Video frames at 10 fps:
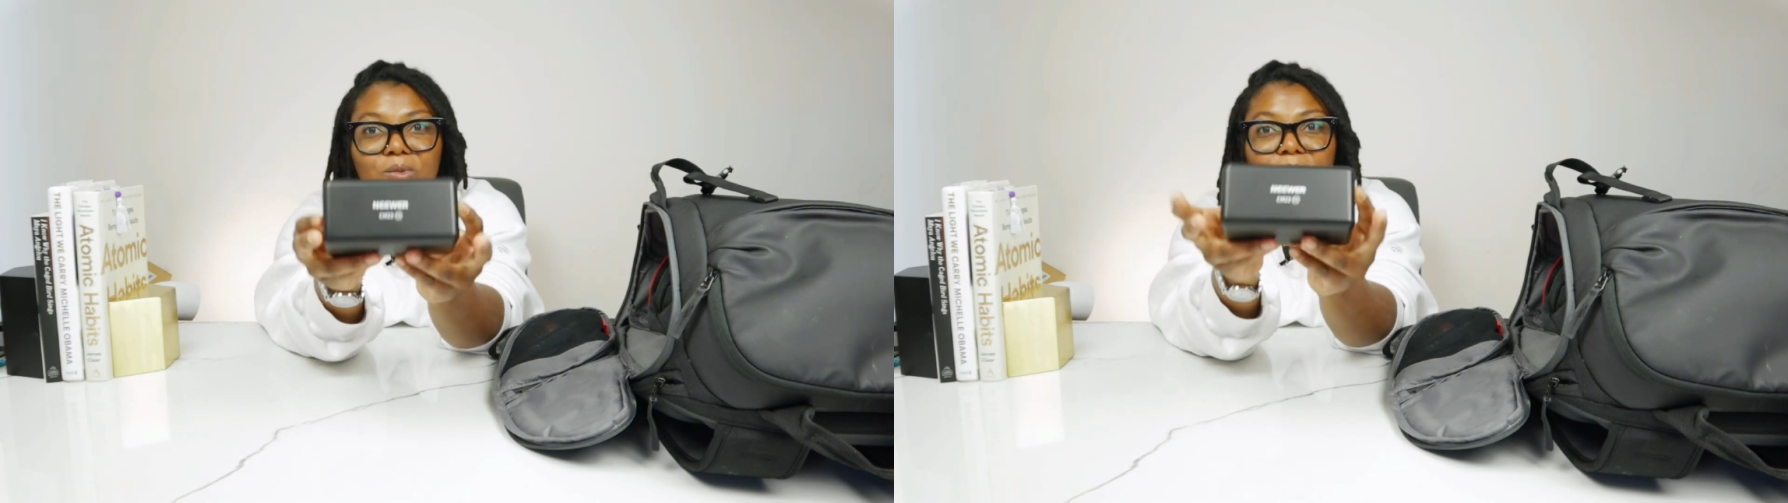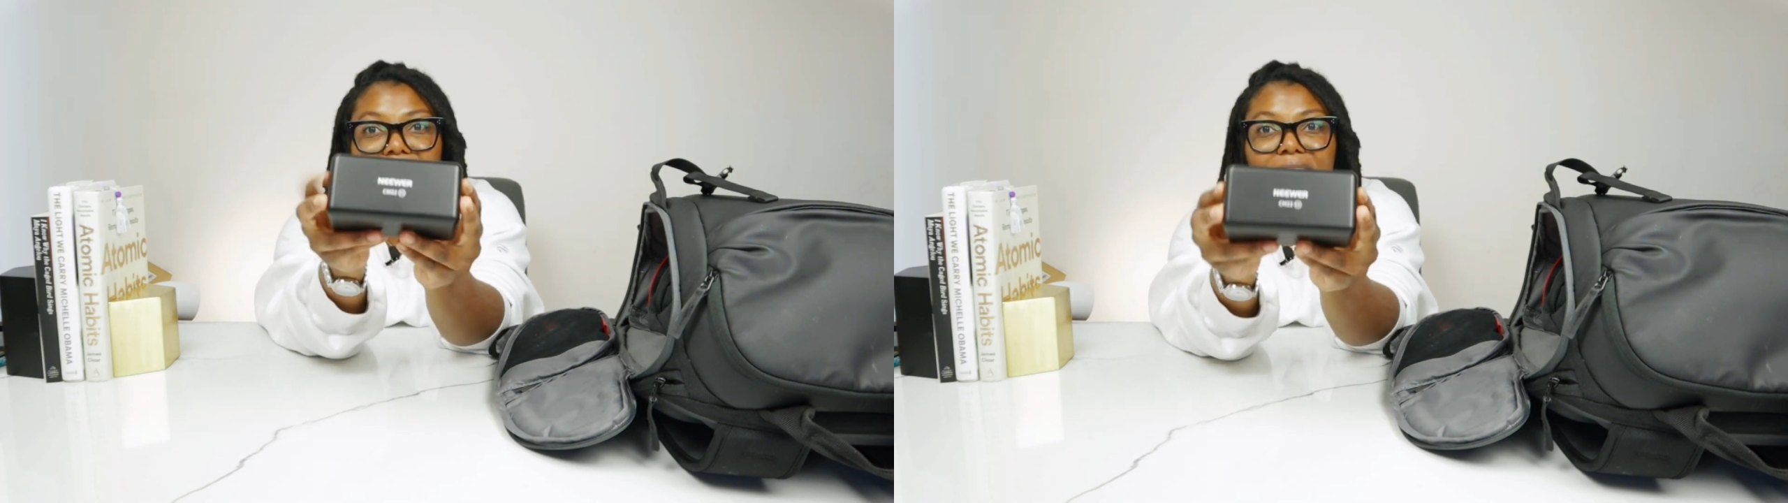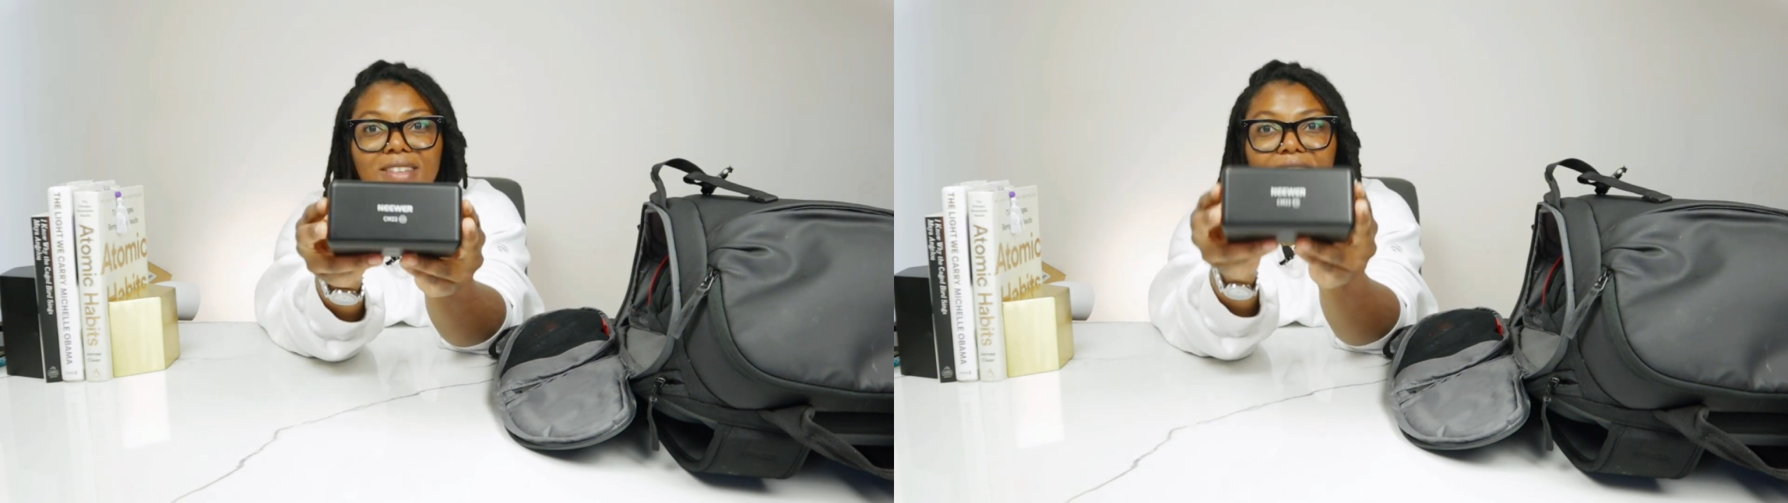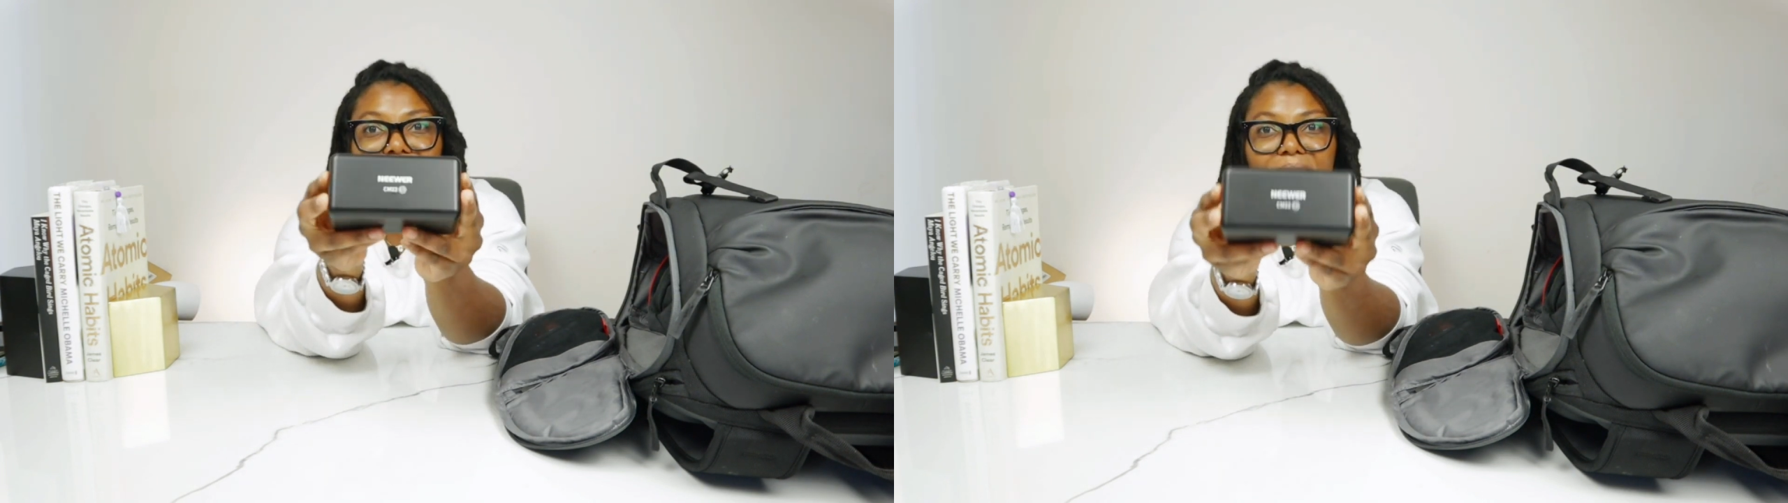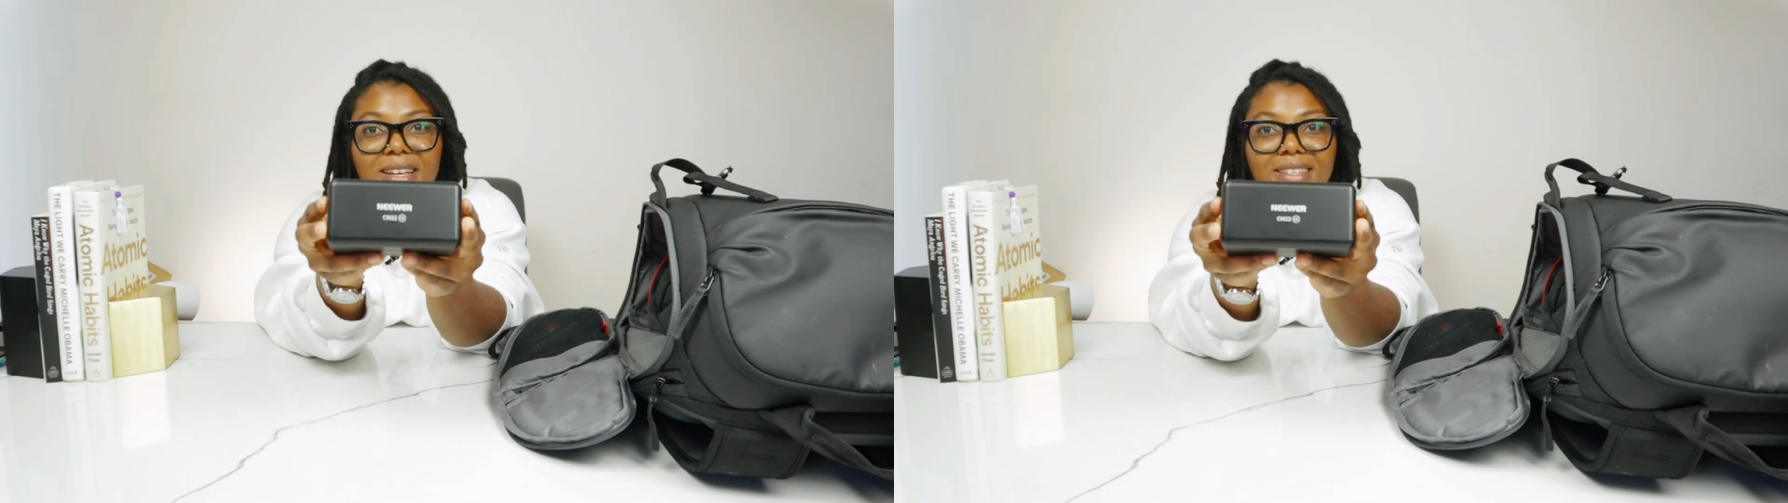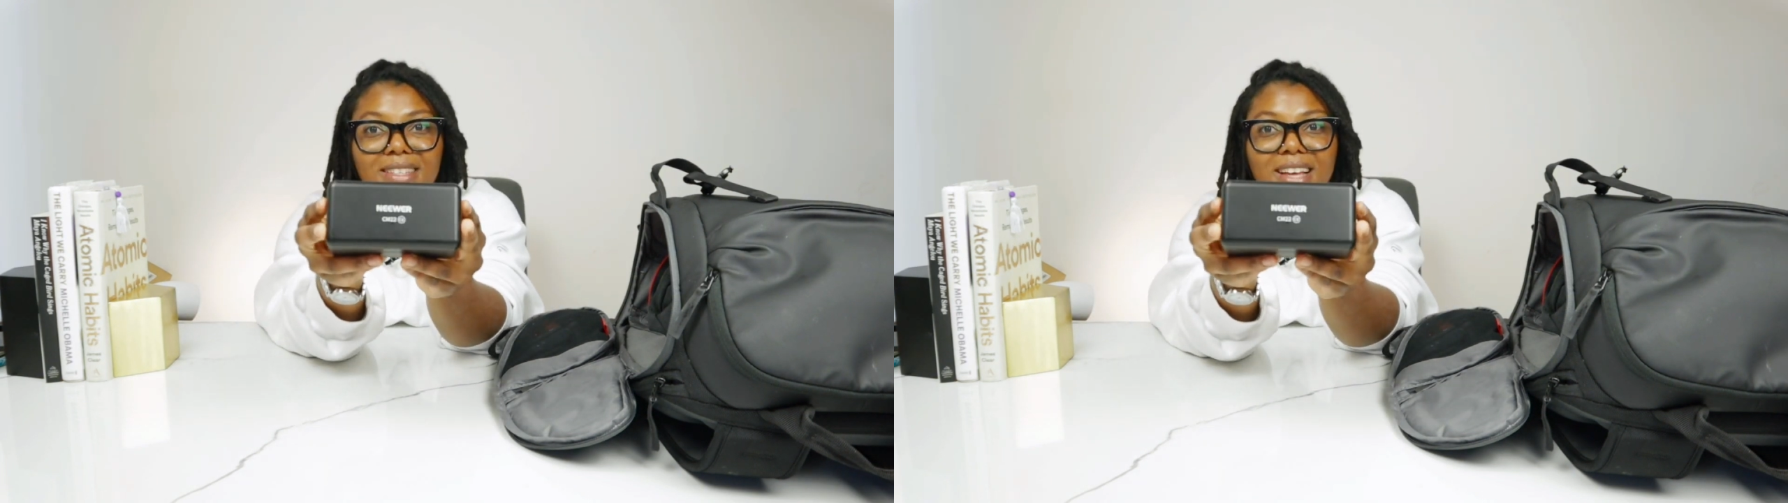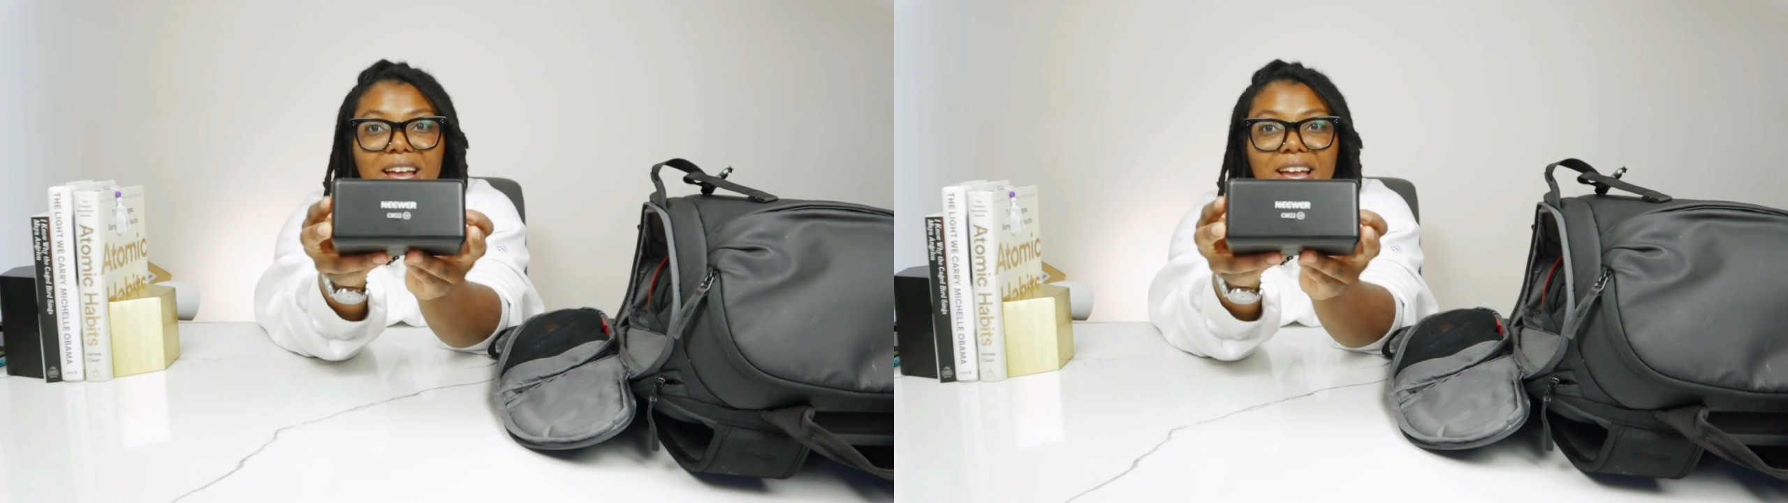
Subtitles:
wireless mics.